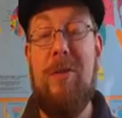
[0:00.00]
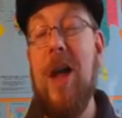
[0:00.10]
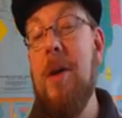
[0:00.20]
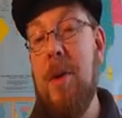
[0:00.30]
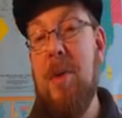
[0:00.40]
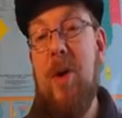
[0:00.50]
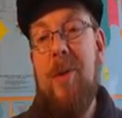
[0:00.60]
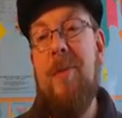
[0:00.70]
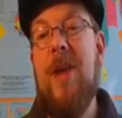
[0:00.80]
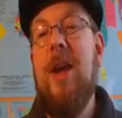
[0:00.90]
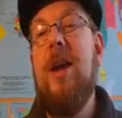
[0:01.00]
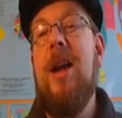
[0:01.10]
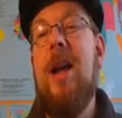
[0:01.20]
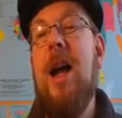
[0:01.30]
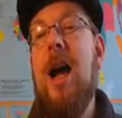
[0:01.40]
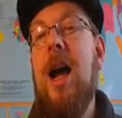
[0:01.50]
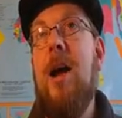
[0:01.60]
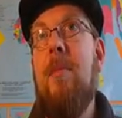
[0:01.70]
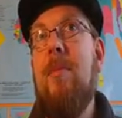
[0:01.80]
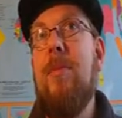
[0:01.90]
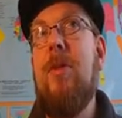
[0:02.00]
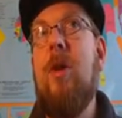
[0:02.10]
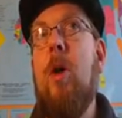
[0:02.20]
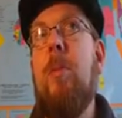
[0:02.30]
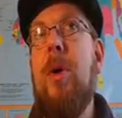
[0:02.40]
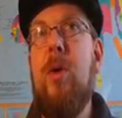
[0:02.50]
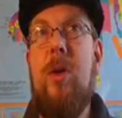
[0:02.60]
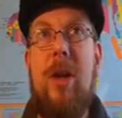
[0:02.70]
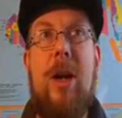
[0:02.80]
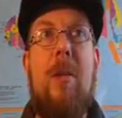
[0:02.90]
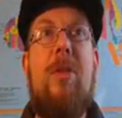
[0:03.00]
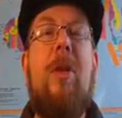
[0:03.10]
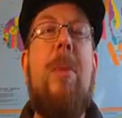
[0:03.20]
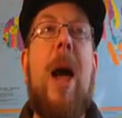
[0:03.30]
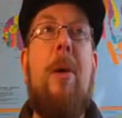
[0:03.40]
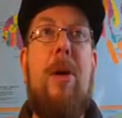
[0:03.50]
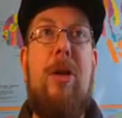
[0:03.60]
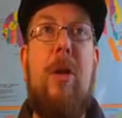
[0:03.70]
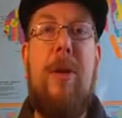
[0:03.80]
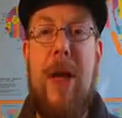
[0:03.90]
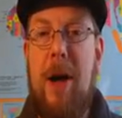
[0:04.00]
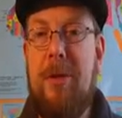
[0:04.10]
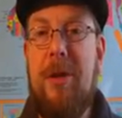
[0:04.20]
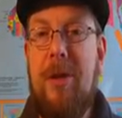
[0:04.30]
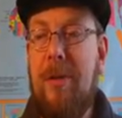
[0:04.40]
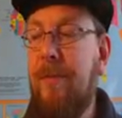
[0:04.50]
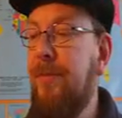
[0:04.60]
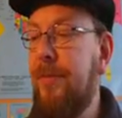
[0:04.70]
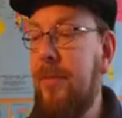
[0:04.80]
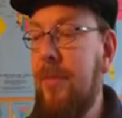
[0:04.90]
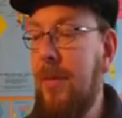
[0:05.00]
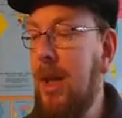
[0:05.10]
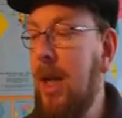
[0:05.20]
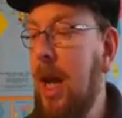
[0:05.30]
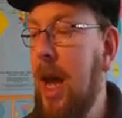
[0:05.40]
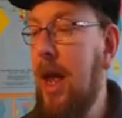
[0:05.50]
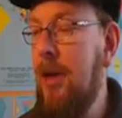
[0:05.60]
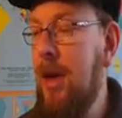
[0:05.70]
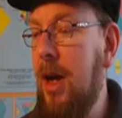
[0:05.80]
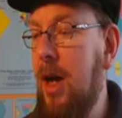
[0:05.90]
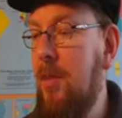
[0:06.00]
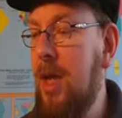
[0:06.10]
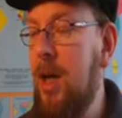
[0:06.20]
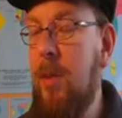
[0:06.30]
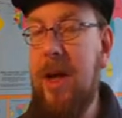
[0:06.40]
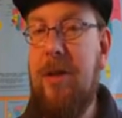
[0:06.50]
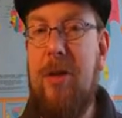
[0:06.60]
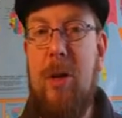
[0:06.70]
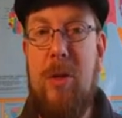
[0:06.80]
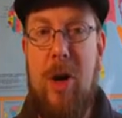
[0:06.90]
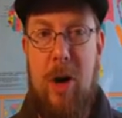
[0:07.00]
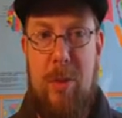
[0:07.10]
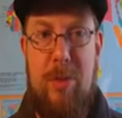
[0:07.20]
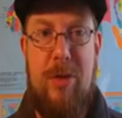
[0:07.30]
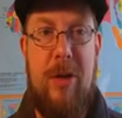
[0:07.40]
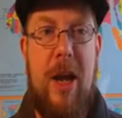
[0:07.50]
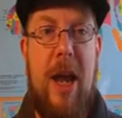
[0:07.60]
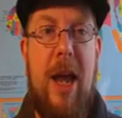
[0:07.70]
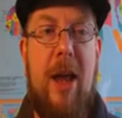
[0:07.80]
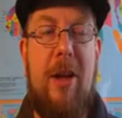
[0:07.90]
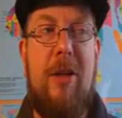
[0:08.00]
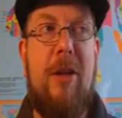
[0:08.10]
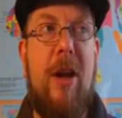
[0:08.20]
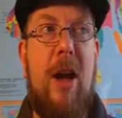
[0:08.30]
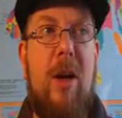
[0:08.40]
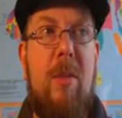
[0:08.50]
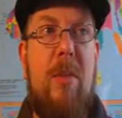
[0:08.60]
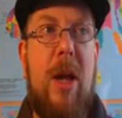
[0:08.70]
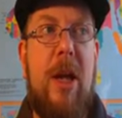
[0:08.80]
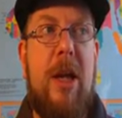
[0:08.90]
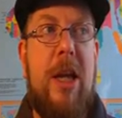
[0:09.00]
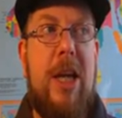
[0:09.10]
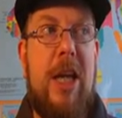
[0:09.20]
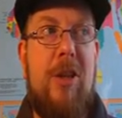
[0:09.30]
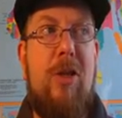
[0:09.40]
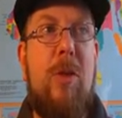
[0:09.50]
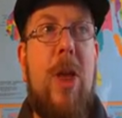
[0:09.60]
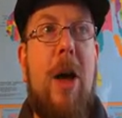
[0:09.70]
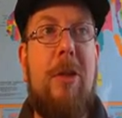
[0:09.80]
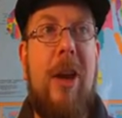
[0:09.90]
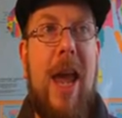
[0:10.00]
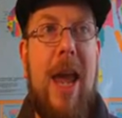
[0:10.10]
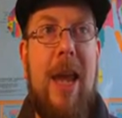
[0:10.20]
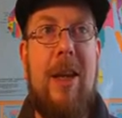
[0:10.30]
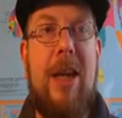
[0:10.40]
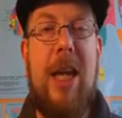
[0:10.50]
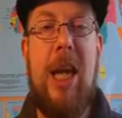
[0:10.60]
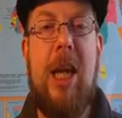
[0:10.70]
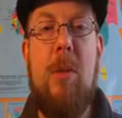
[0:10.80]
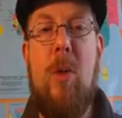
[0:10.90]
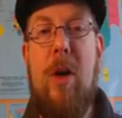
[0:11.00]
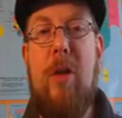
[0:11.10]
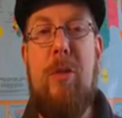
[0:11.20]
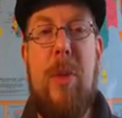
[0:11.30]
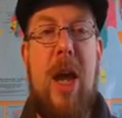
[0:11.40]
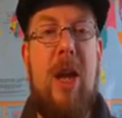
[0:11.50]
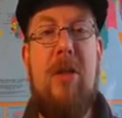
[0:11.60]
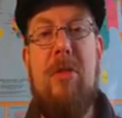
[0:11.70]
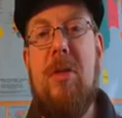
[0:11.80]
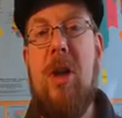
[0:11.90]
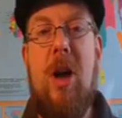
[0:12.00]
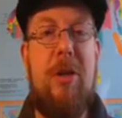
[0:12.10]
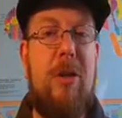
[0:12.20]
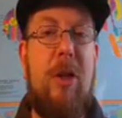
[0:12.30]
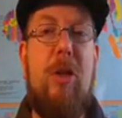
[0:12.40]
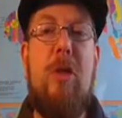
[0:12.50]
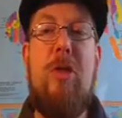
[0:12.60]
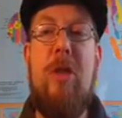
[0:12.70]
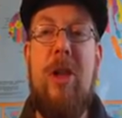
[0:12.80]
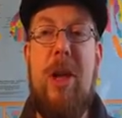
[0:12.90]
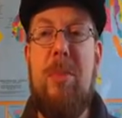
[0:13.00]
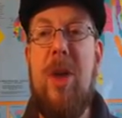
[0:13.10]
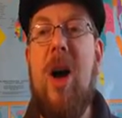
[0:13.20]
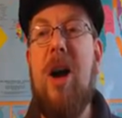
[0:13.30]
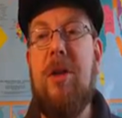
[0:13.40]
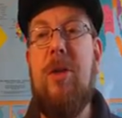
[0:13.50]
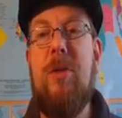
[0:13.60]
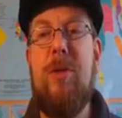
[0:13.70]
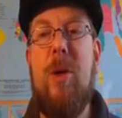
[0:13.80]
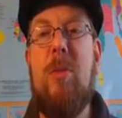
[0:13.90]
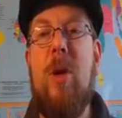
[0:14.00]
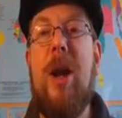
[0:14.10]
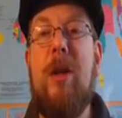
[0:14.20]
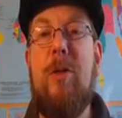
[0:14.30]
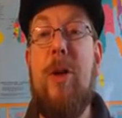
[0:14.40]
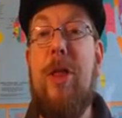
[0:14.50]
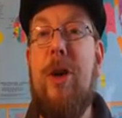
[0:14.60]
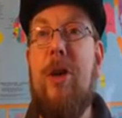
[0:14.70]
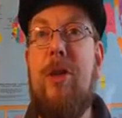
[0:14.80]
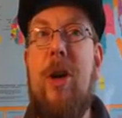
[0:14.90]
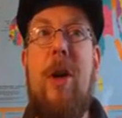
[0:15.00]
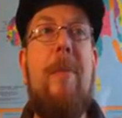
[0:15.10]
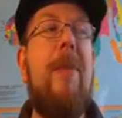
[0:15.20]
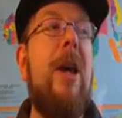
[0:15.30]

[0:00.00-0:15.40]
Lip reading: Vladimir Putin. So Putin comes to power in 2000, and he wins 2 terms. And in 2008, he would have been constitutionally blocked from running for a 3rd term.